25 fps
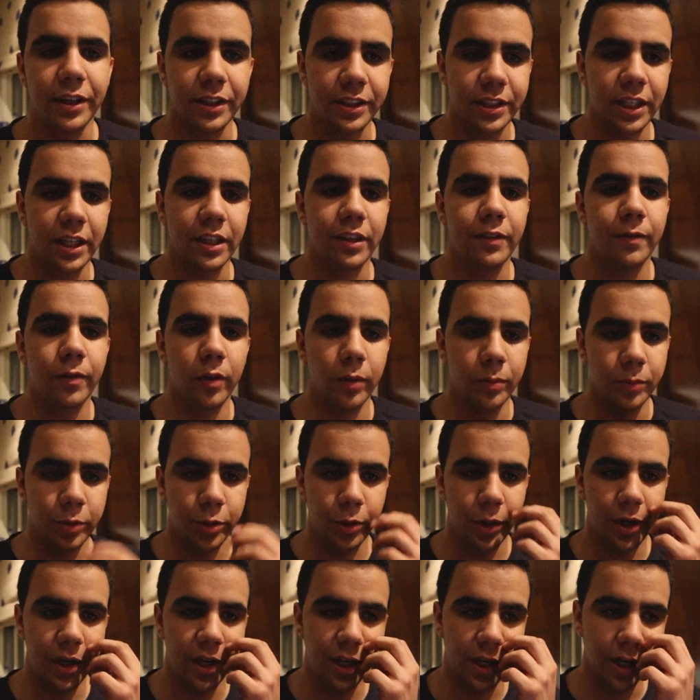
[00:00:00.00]
intense film
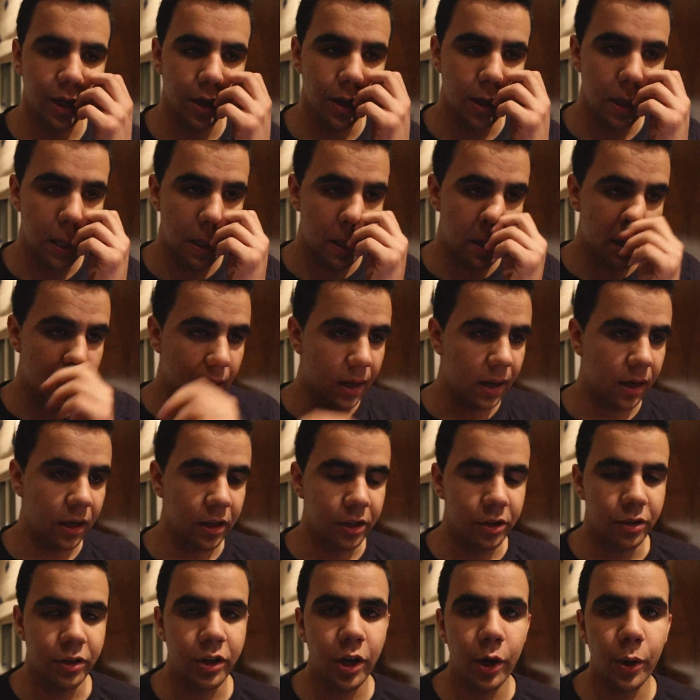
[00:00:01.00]
training.
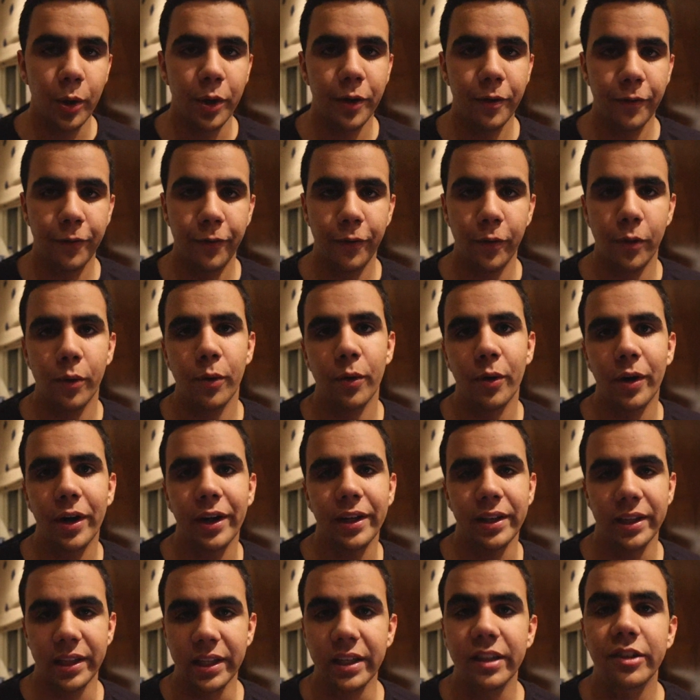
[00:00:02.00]
You go in for
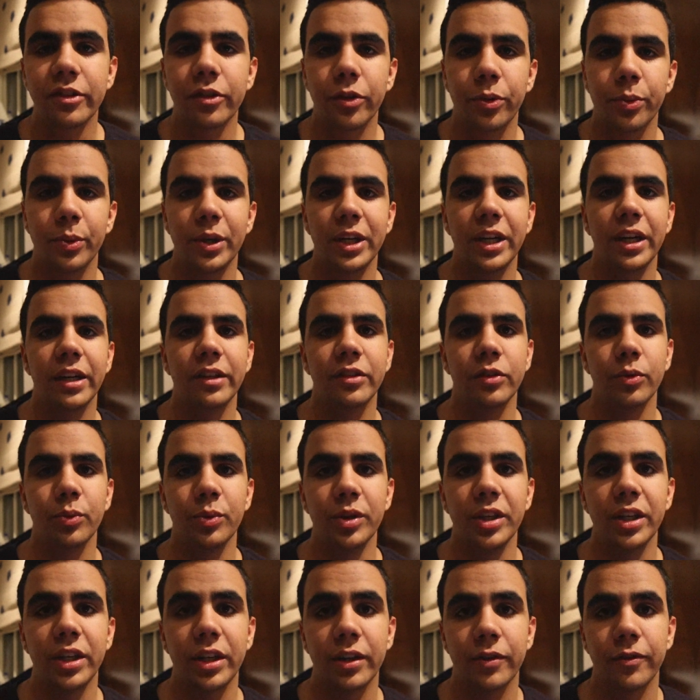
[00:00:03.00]
at least 3 days a
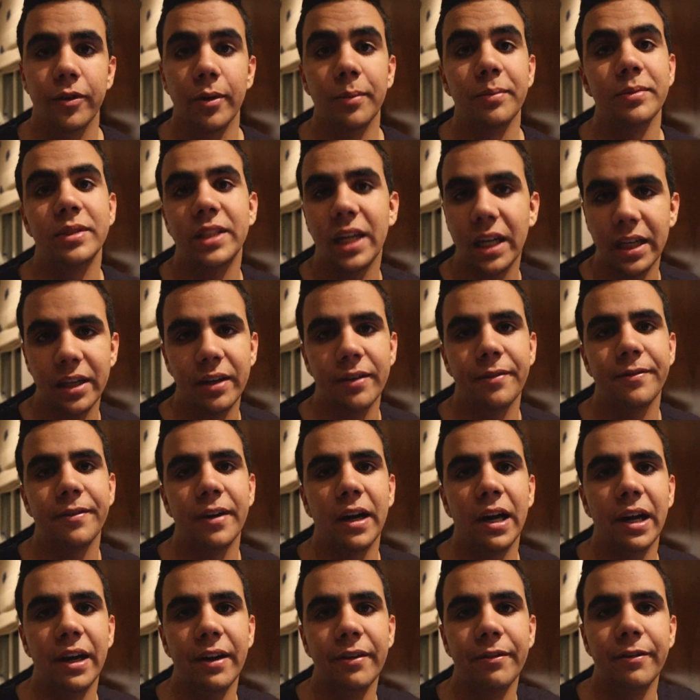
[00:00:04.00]
week from 10 to
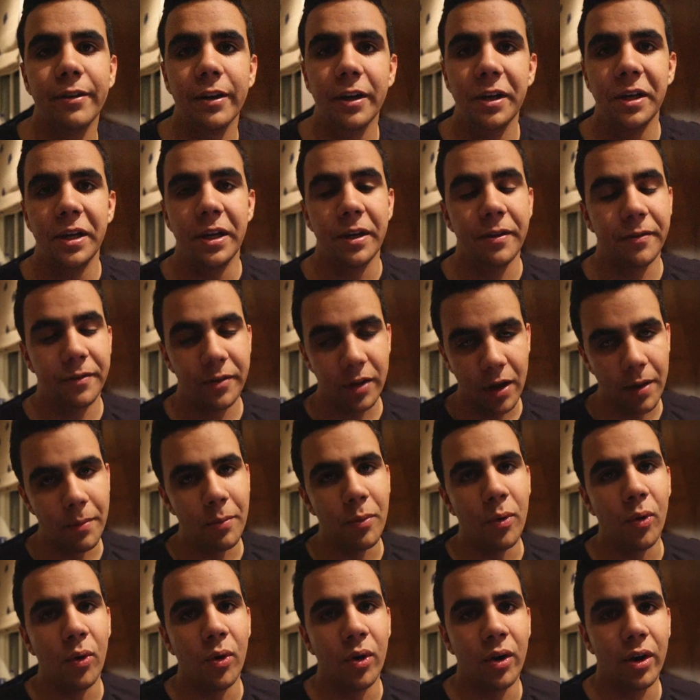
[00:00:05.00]
5, if not
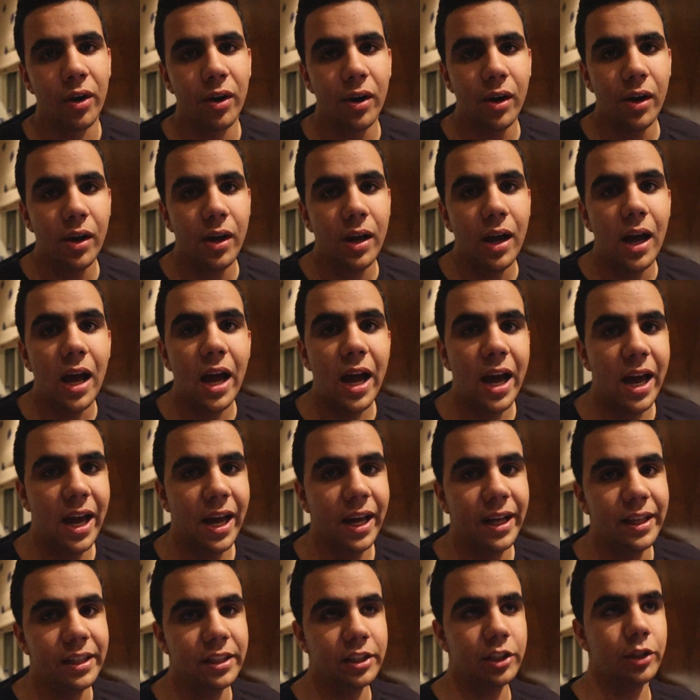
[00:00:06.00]
more,
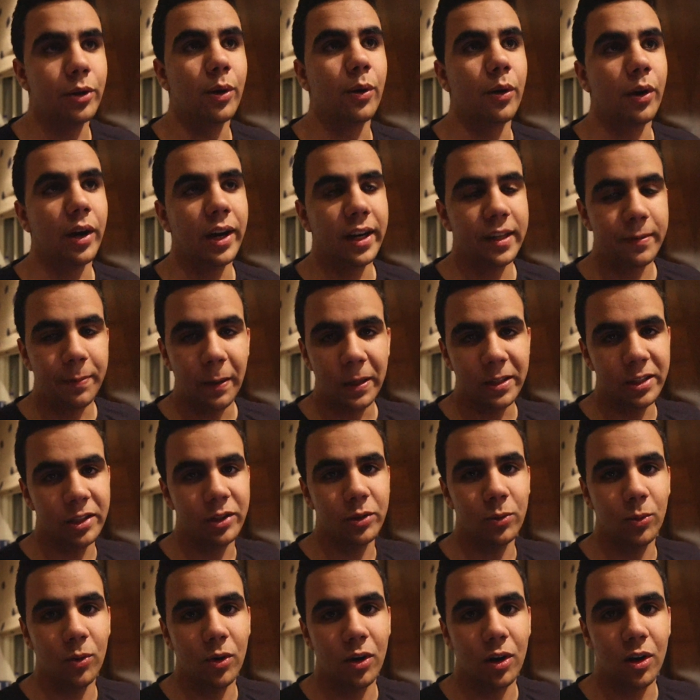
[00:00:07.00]
and you're expected
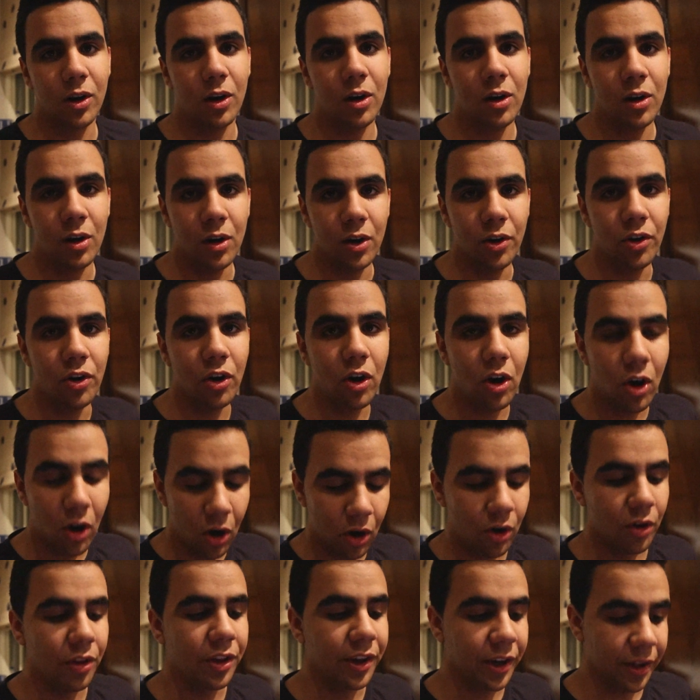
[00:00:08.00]
to work on
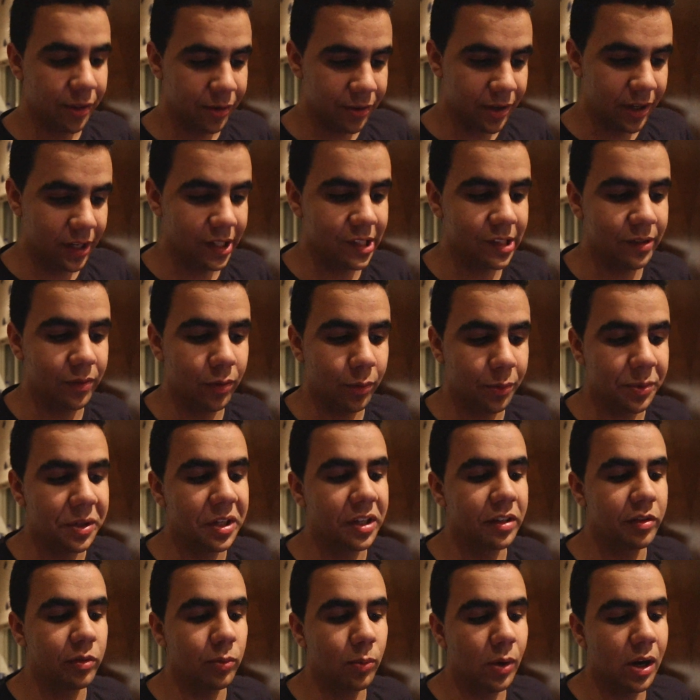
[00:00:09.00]
all the other days of the
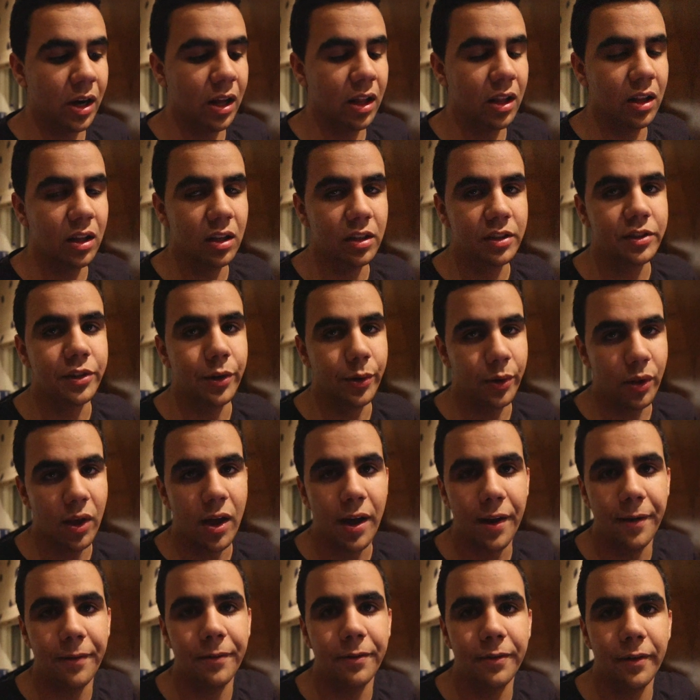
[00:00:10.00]
week as well. So
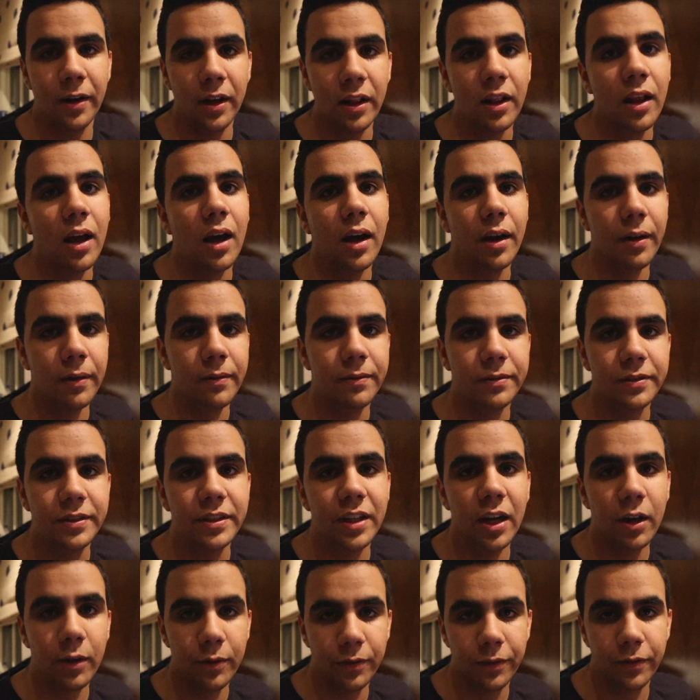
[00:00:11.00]
a lot of
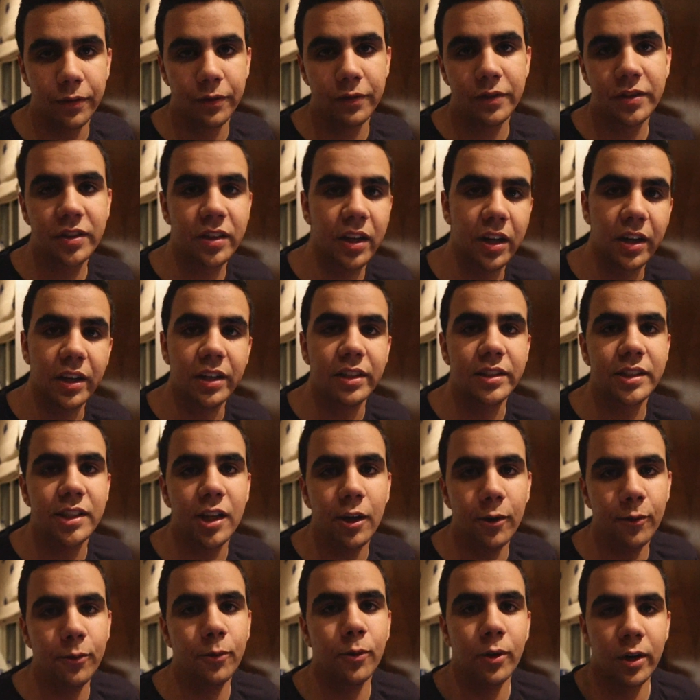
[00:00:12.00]
self-study,
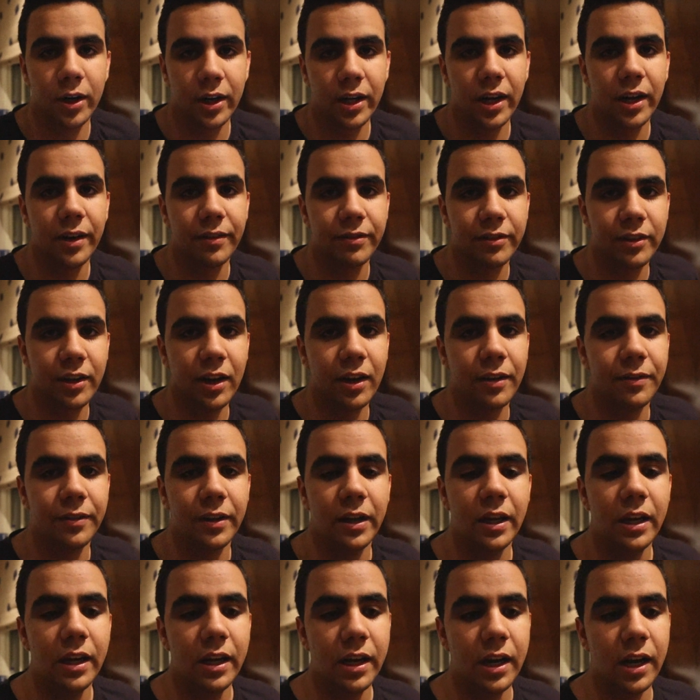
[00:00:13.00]
self-work kind of stuff,
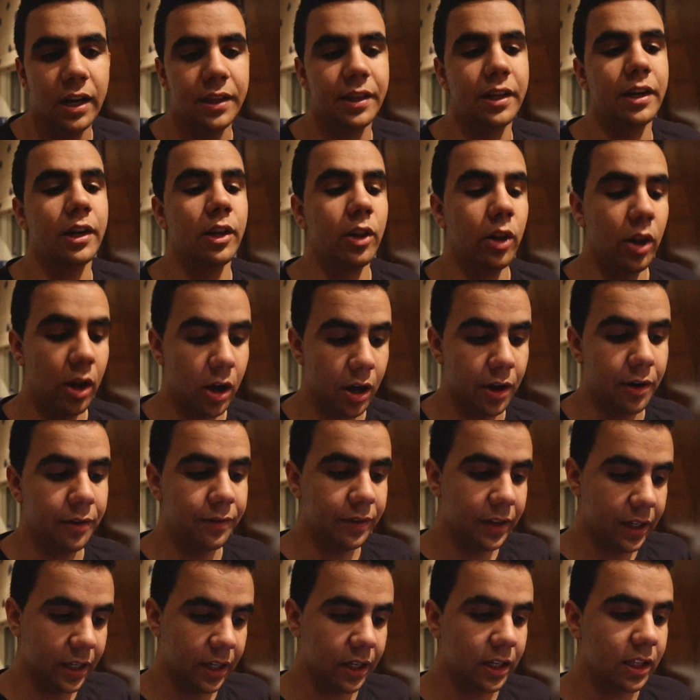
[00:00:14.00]
and then a lot of
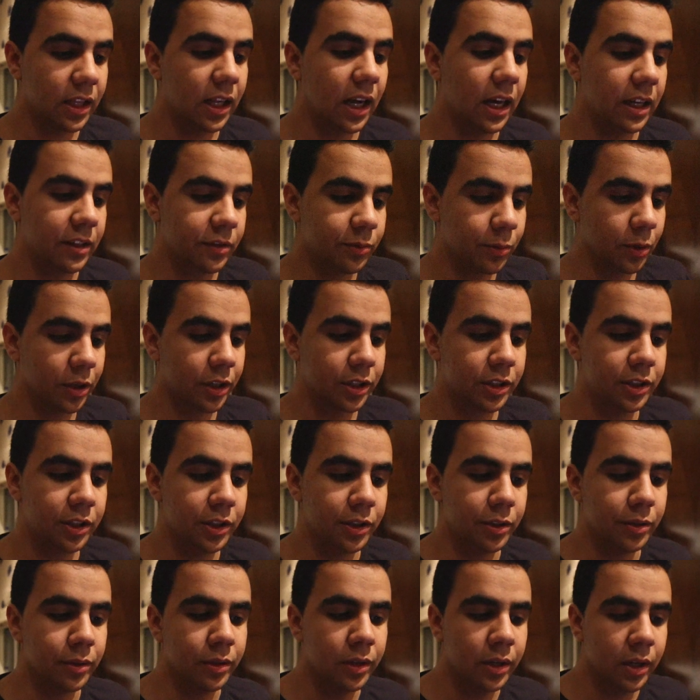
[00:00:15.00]
in-class work
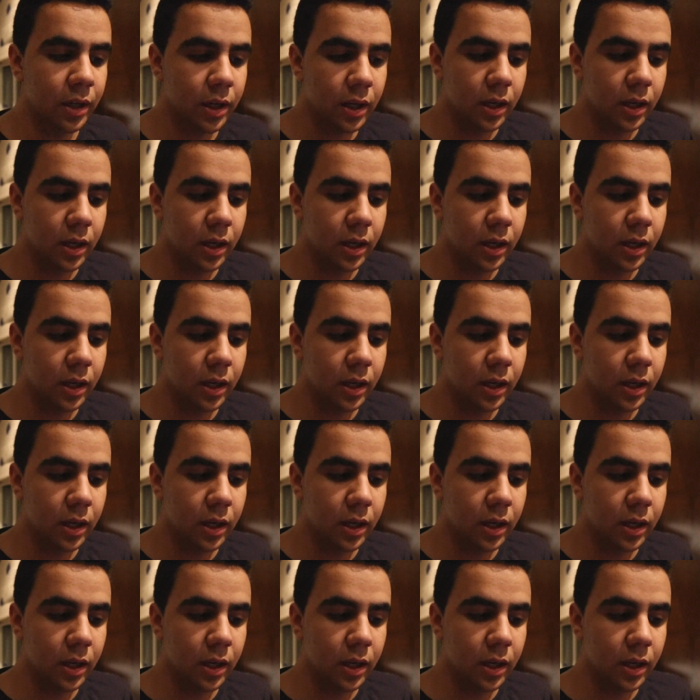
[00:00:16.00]
too.